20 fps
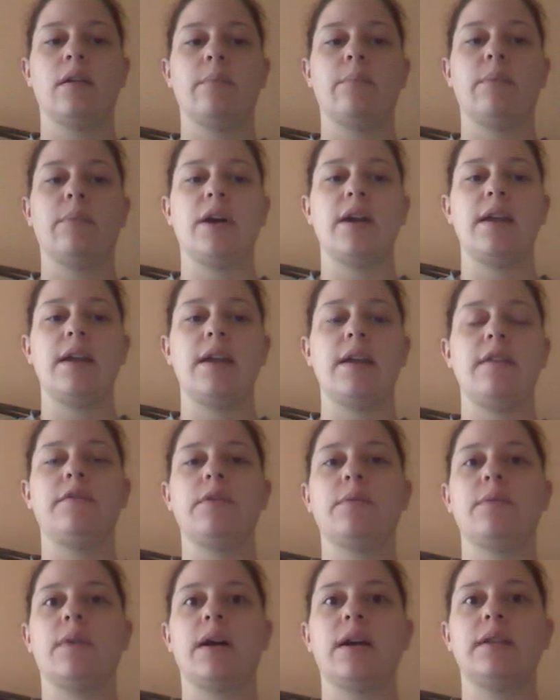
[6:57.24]
But if
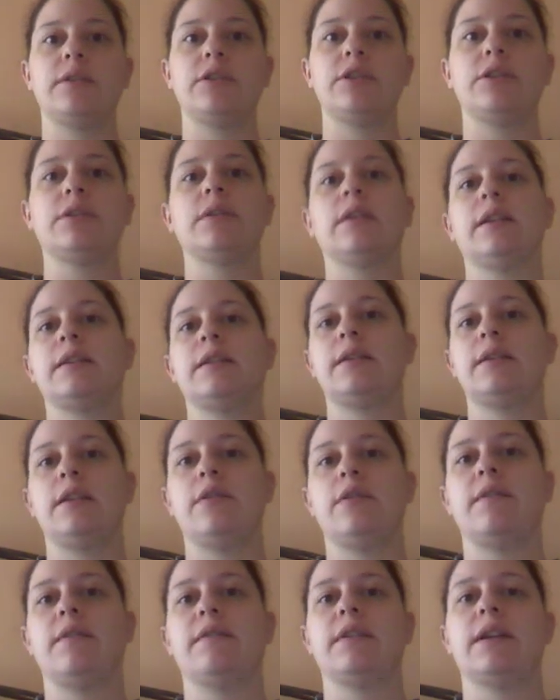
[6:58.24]
you want to, let's
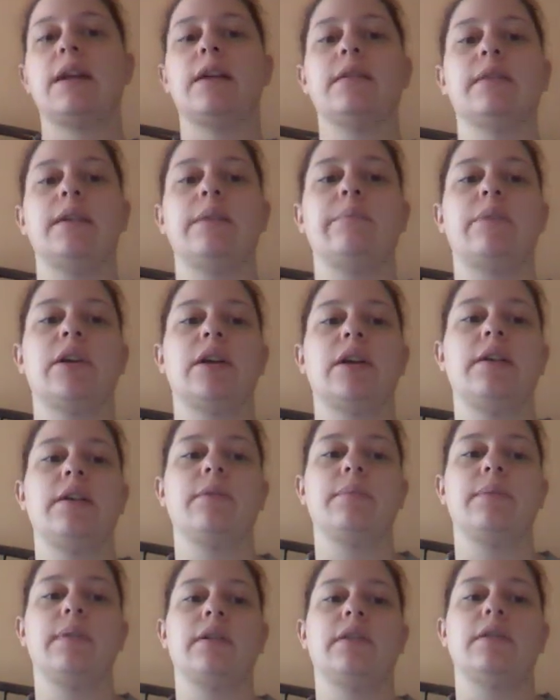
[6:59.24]
say you have an online party
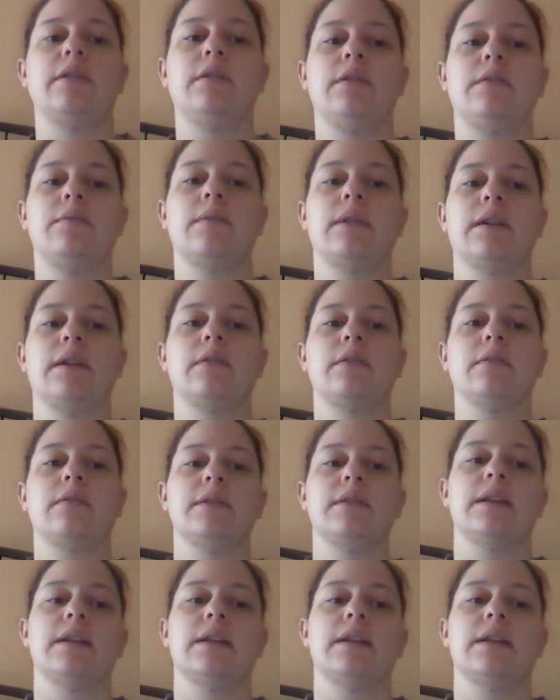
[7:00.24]
open and you want to close it